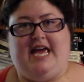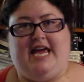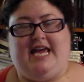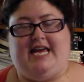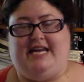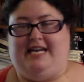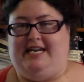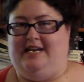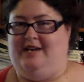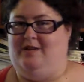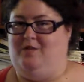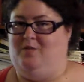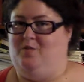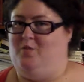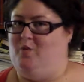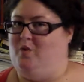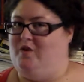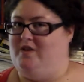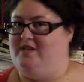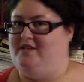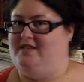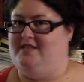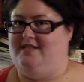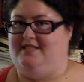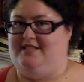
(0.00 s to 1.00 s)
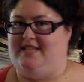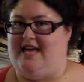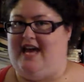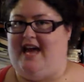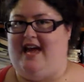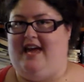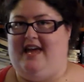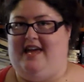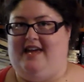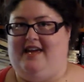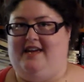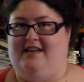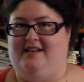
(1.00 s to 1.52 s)
he didn't want to
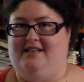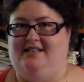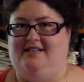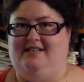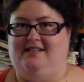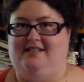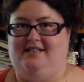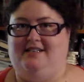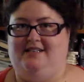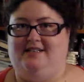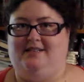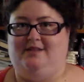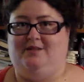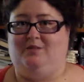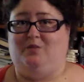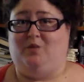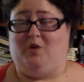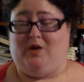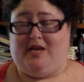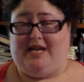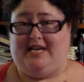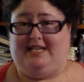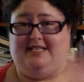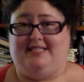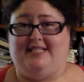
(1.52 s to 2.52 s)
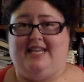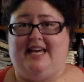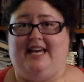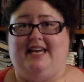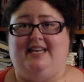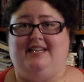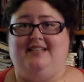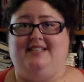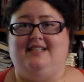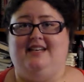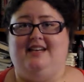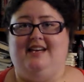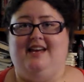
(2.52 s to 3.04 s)
say what he
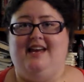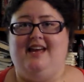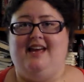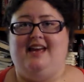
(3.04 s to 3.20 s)
said,